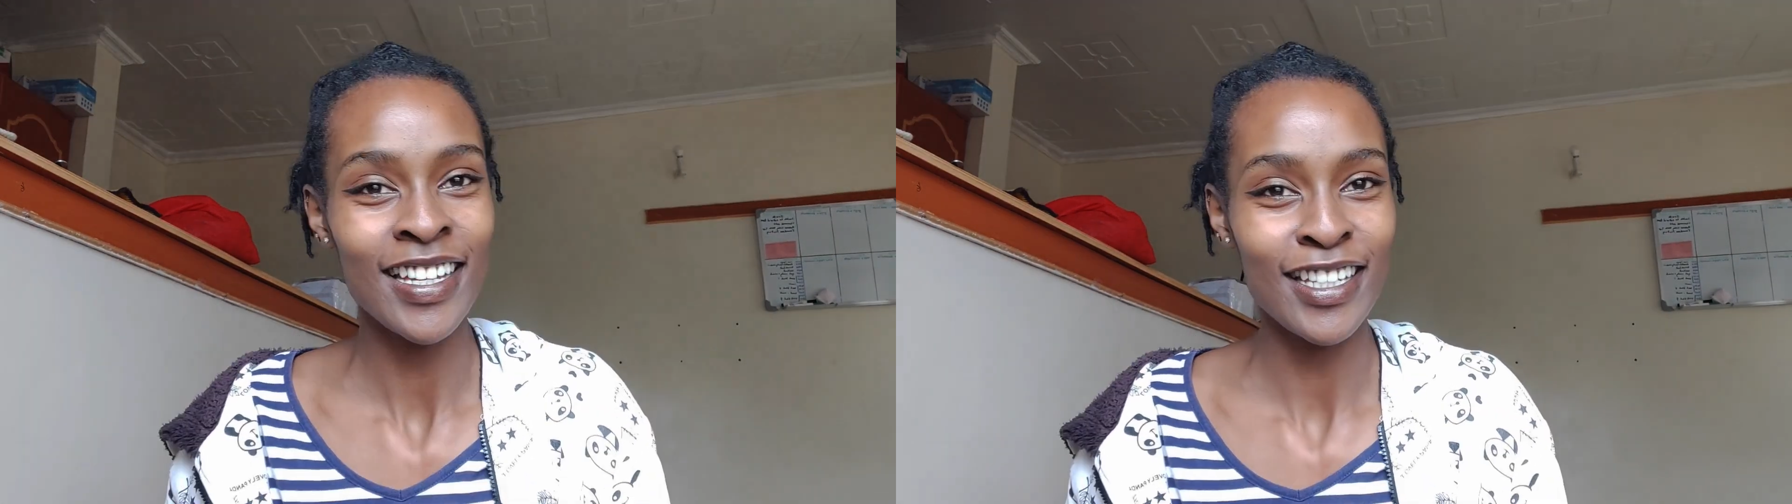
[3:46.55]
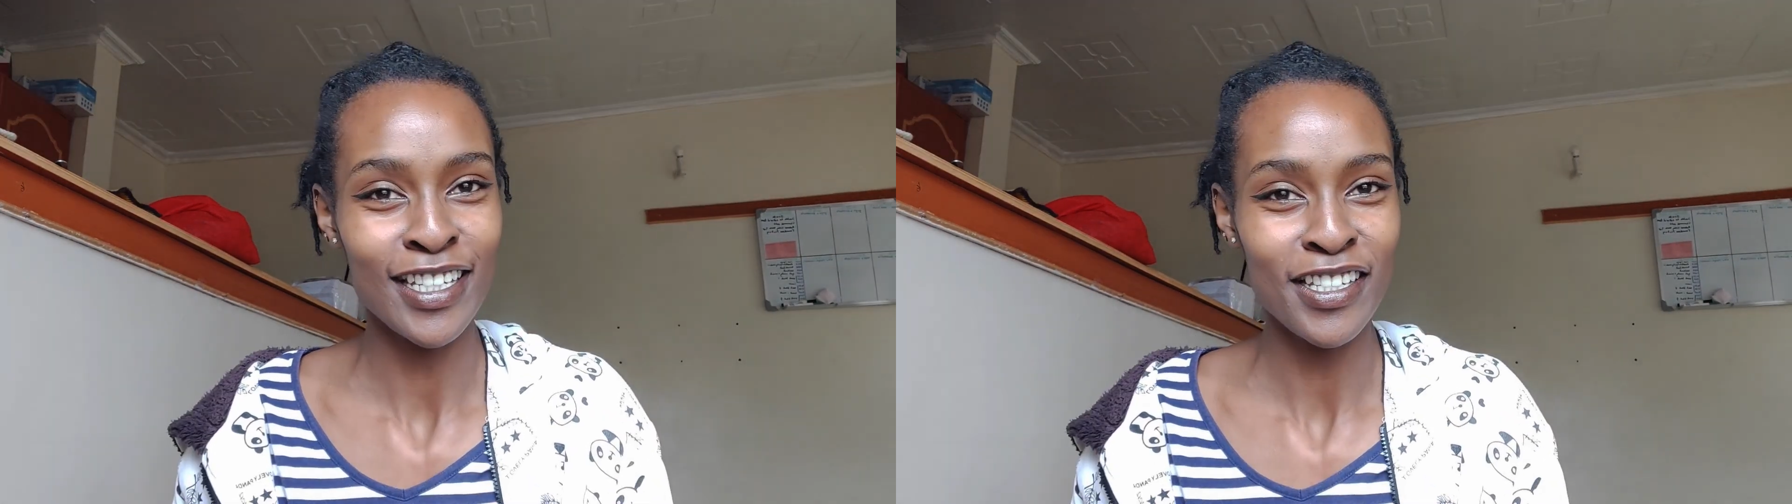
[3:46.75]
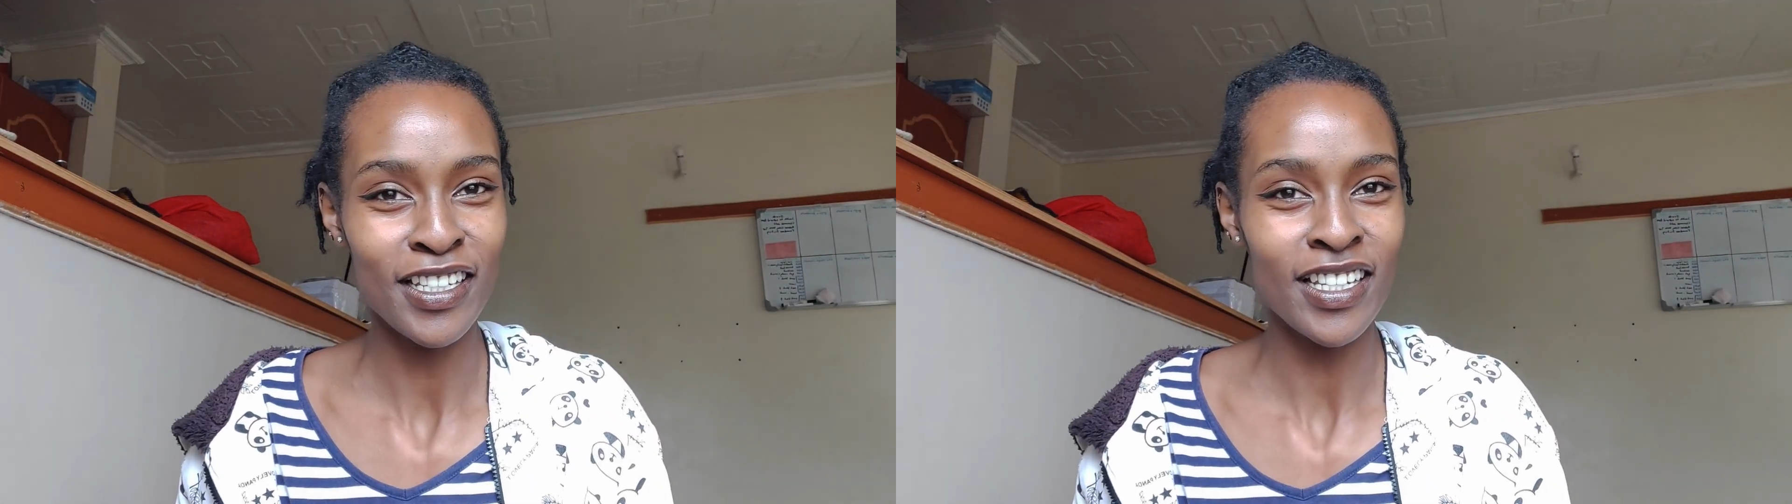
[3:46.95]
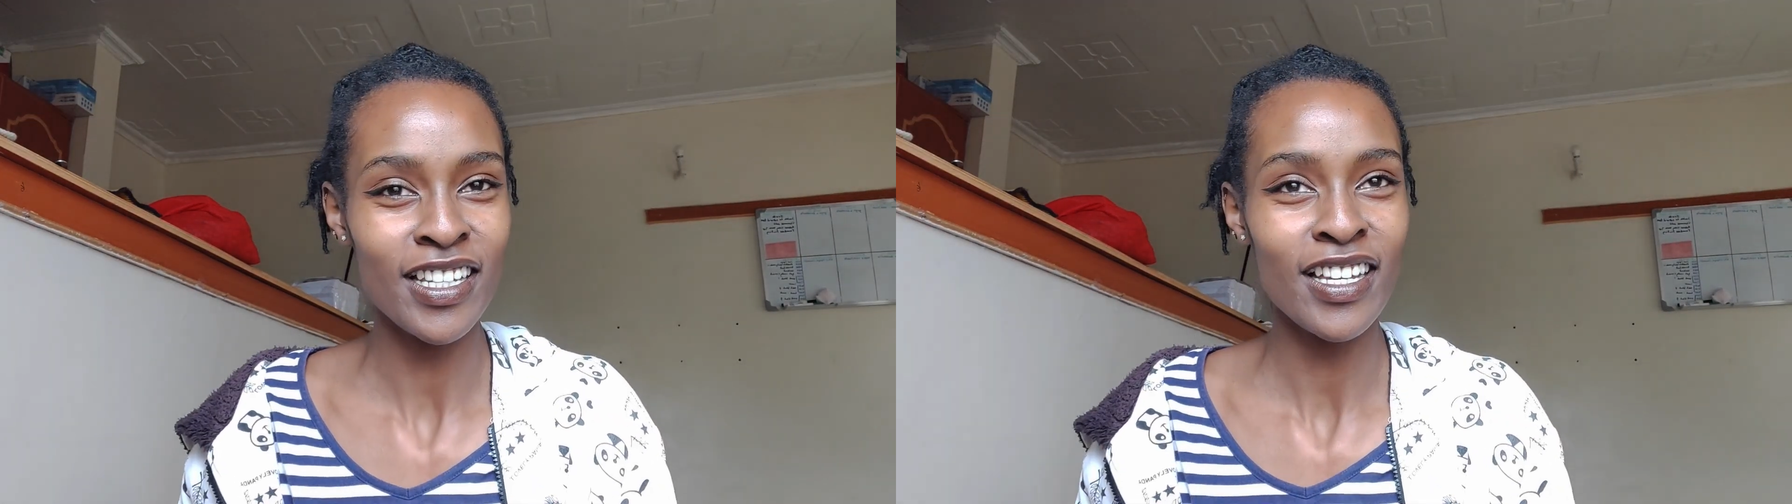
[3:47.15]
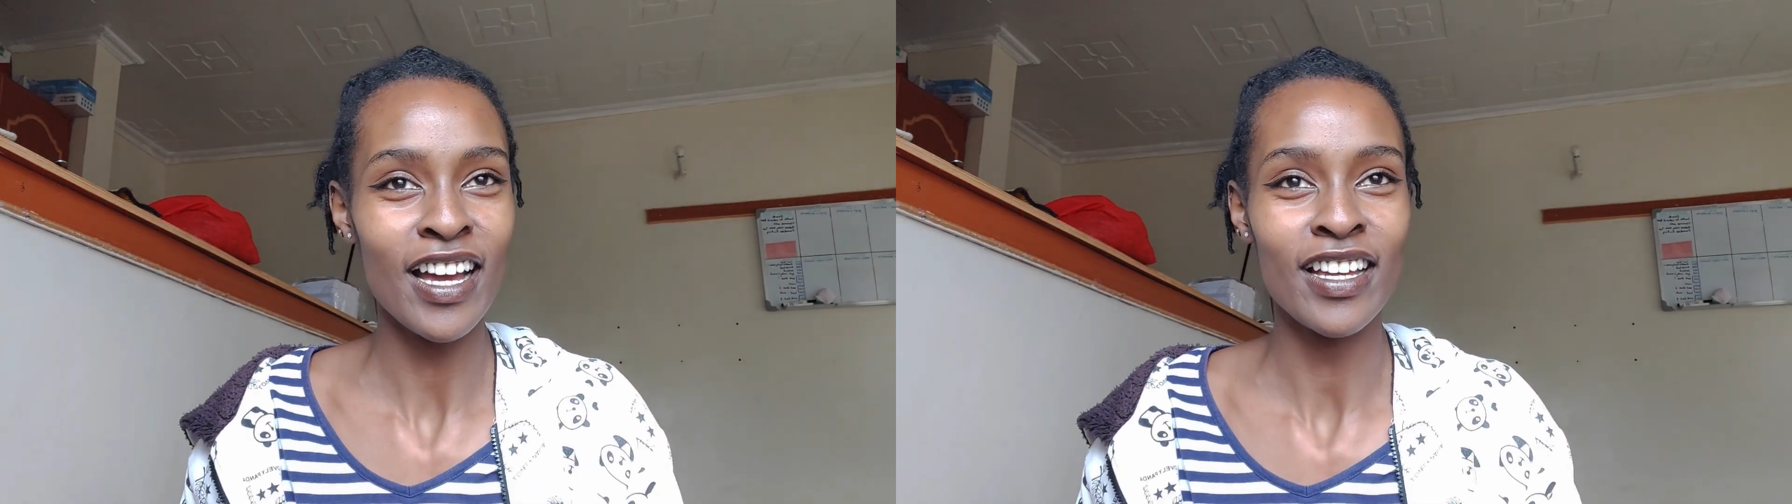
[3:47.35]

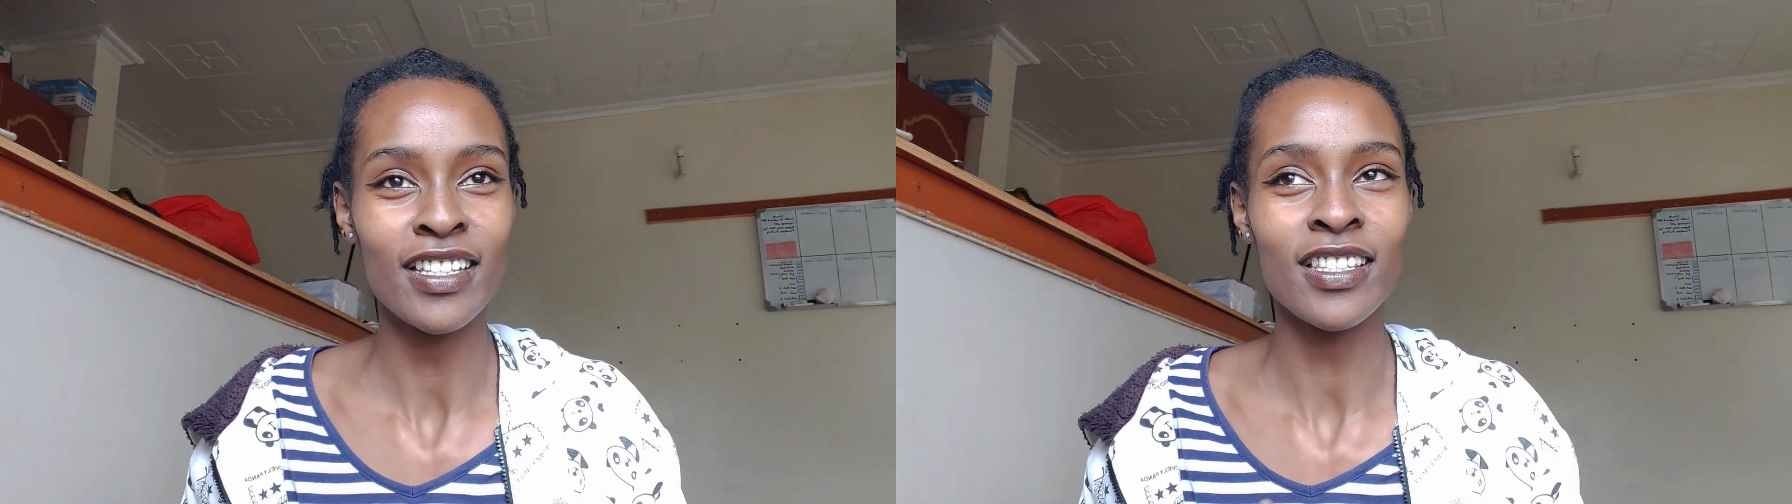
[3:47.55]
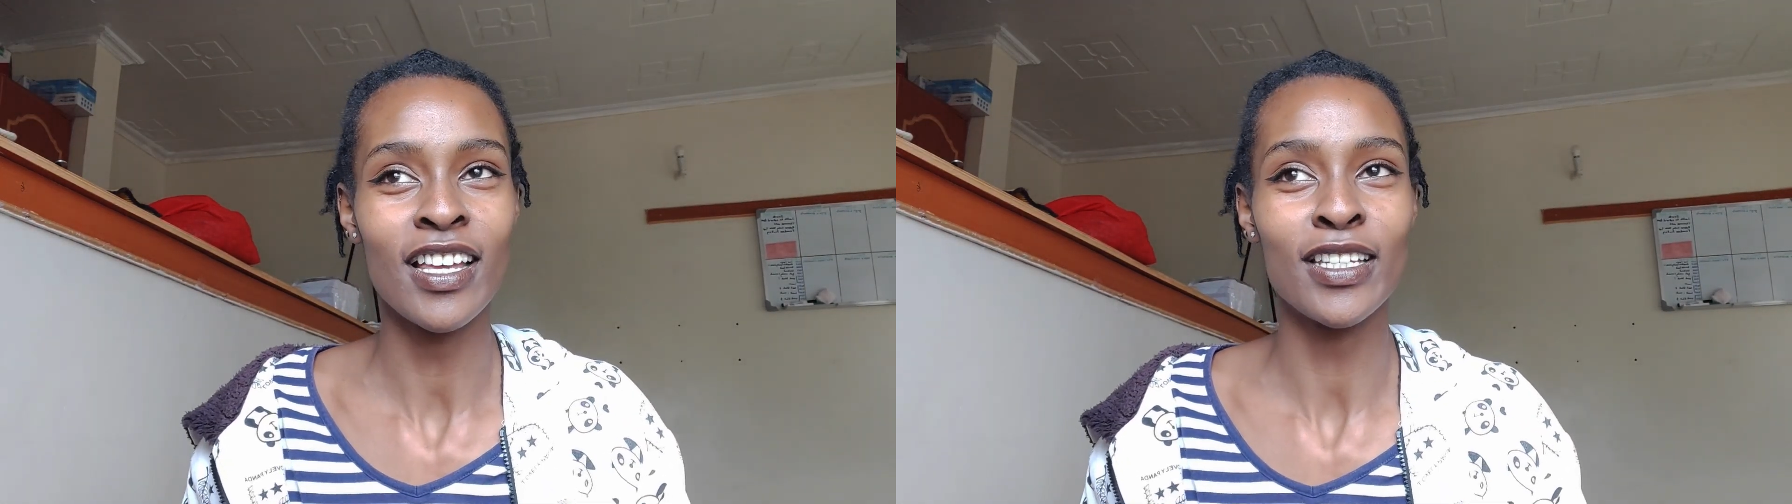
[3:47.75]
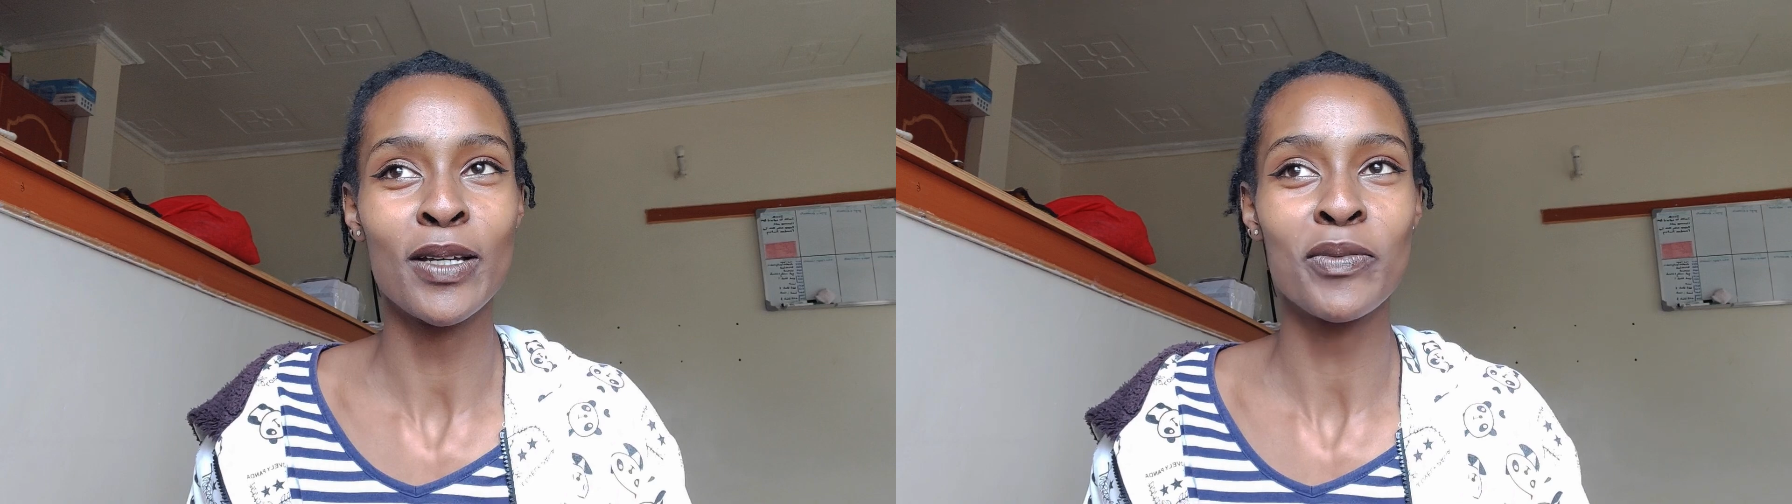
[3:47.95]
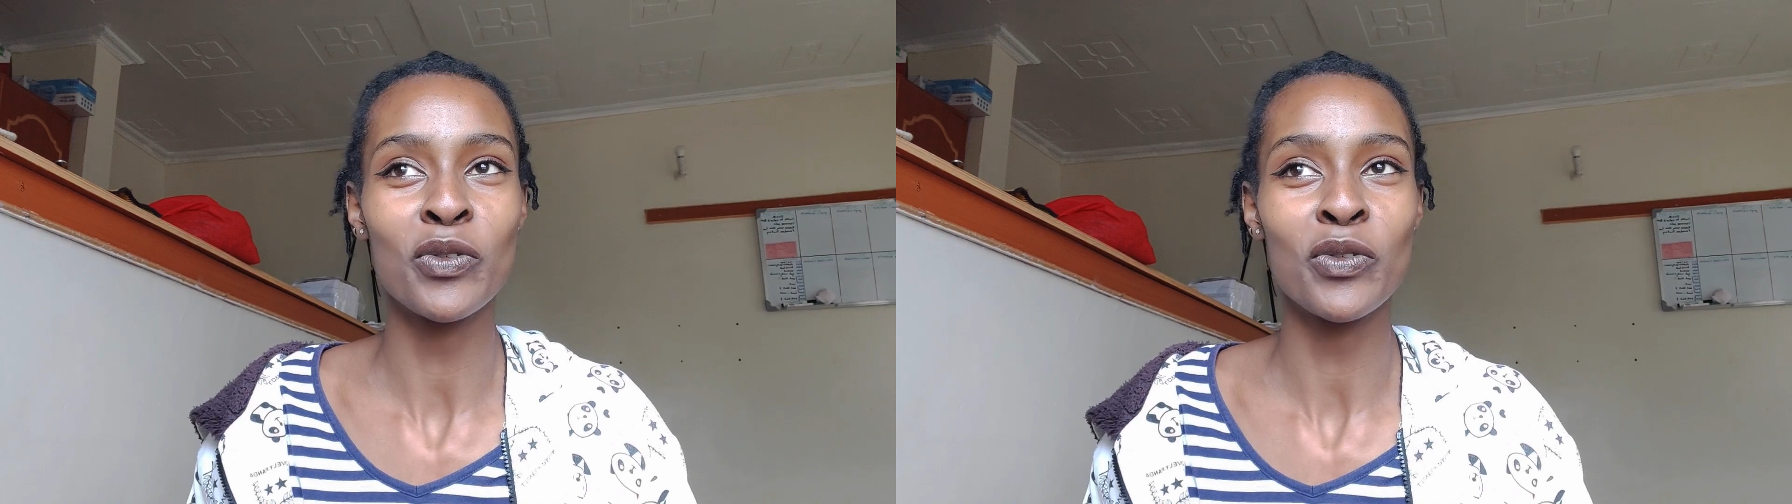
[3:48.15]
Initially I had signed up